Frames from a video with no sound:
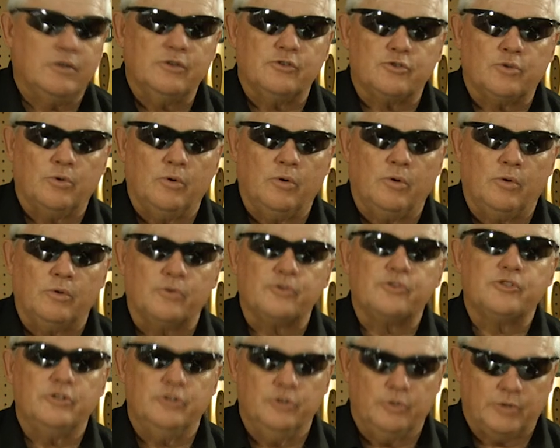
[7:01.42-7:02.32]

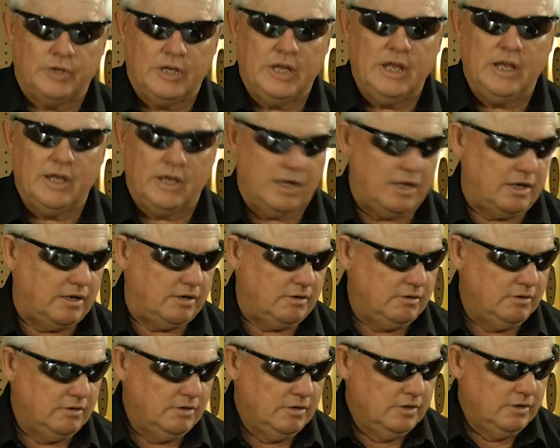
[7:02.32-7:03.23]
controls, you can.
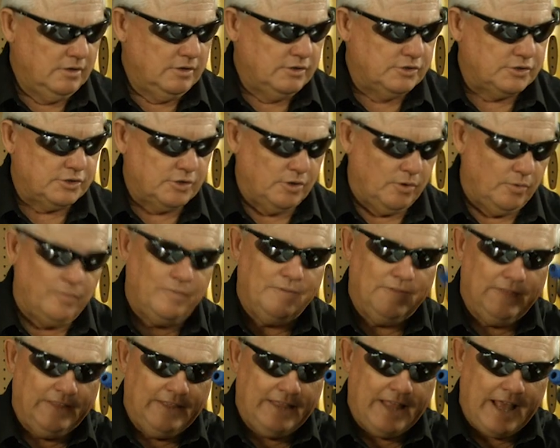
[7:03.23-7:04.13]
So
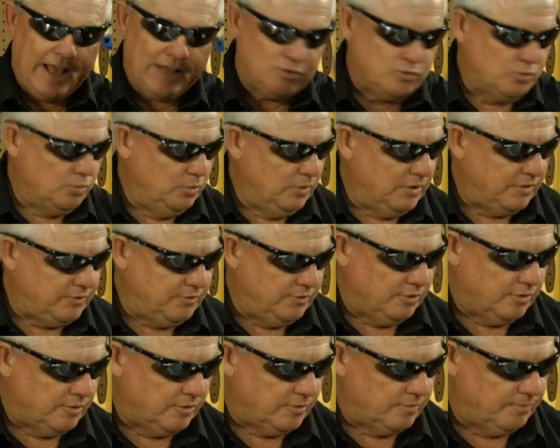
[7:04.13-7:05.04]
that's with
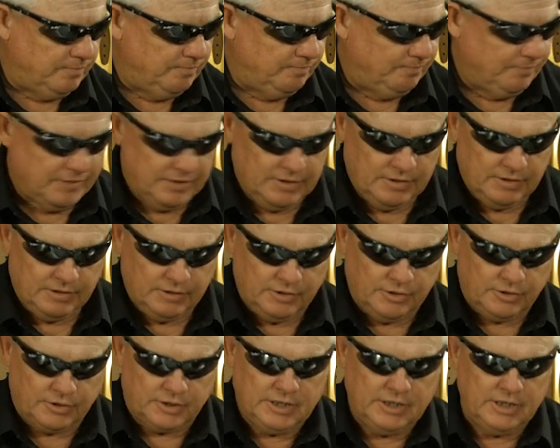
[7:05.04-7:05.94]
your,
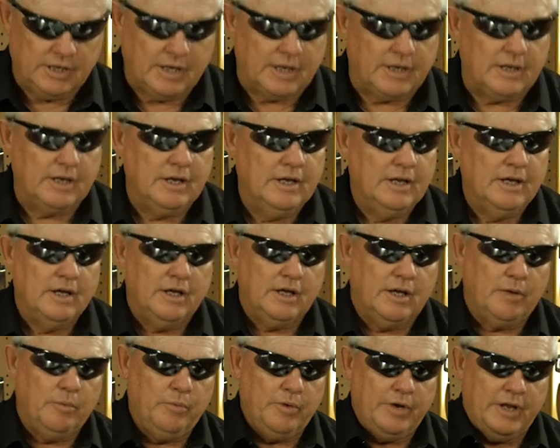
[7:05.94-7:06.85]
your kit.
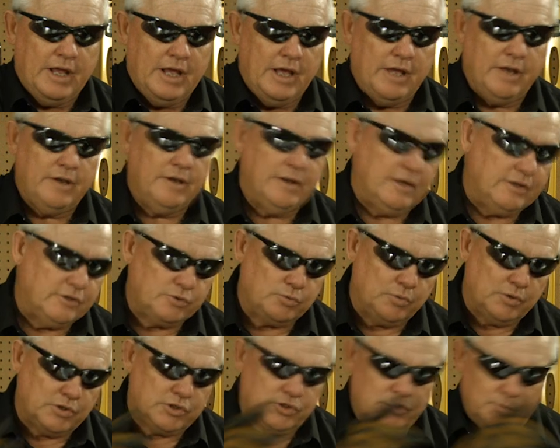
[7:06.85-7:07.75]
I went ahead and I
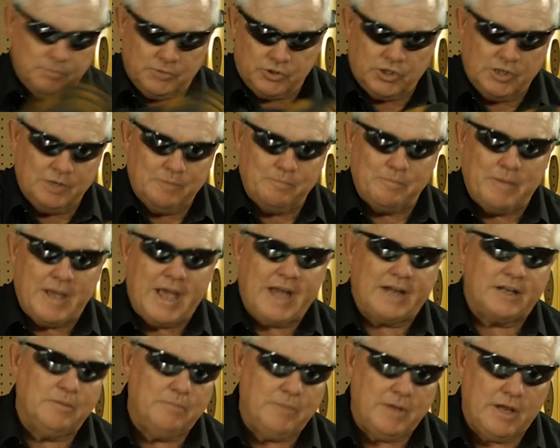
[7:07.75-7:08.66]
switched the machine
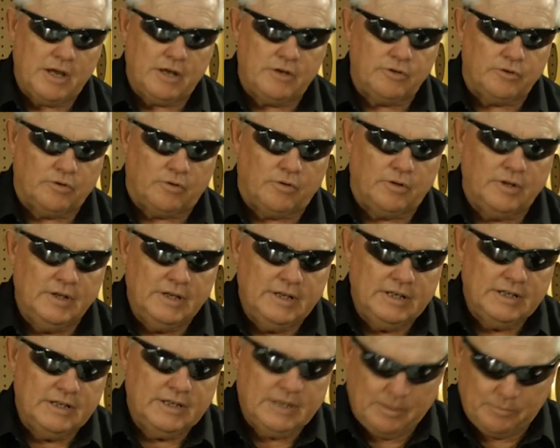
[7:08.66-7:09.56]
back to manual.
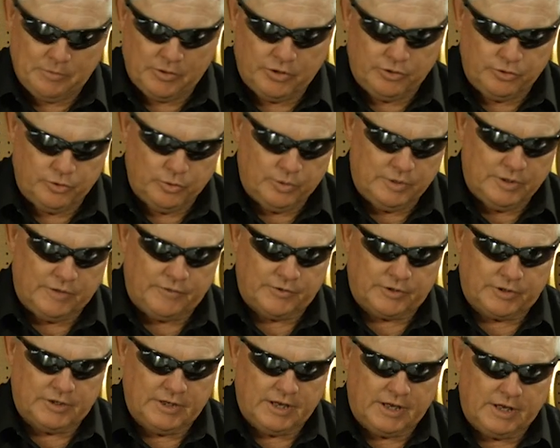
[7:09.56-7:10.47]
Now I'm going to do
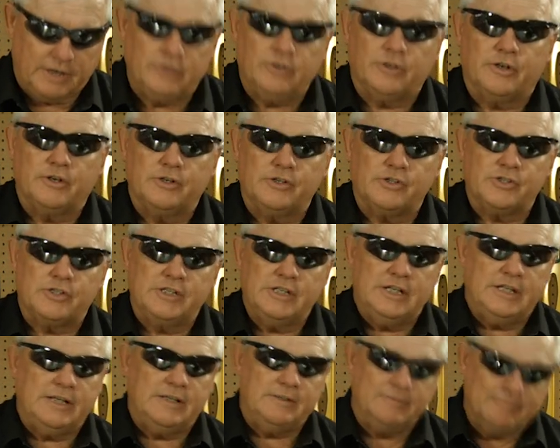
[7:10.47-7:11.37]
another cut. You're going to
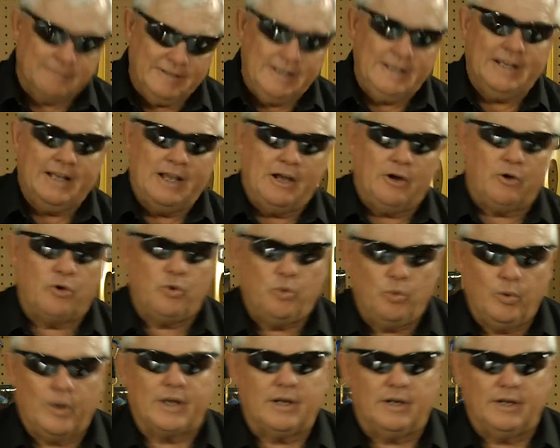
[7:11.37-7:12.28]
see how
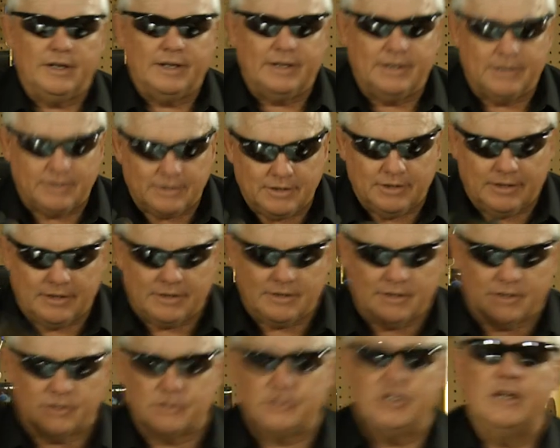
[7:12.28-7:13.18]
quickly it, it
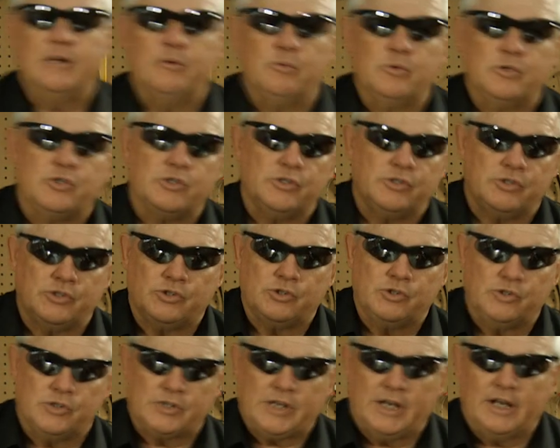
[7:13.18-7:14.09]
extinguishes as
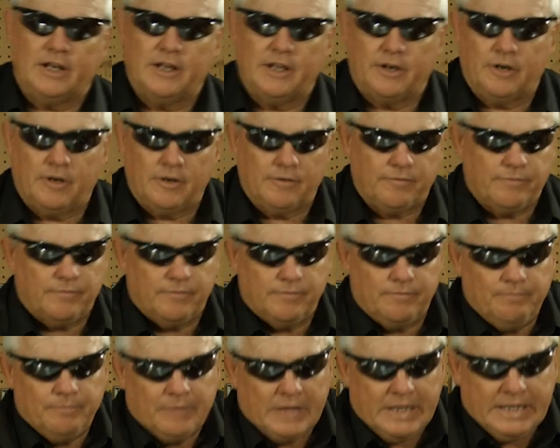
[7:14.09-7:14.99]
soon as I let off
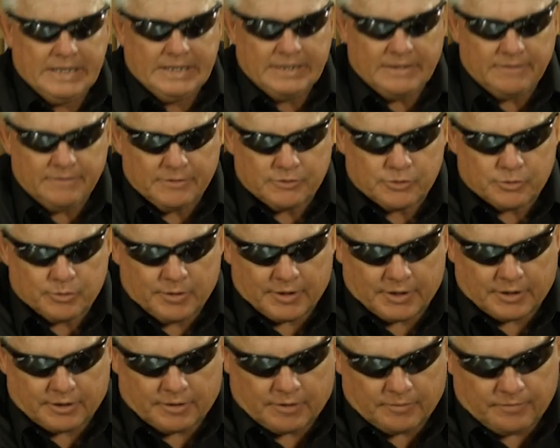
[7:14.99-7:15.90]
the
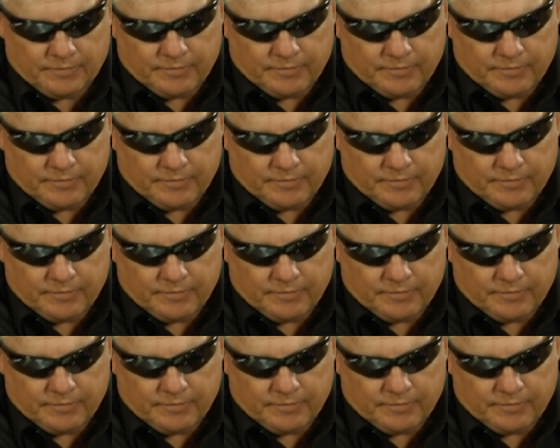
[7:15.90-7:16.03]
trigger.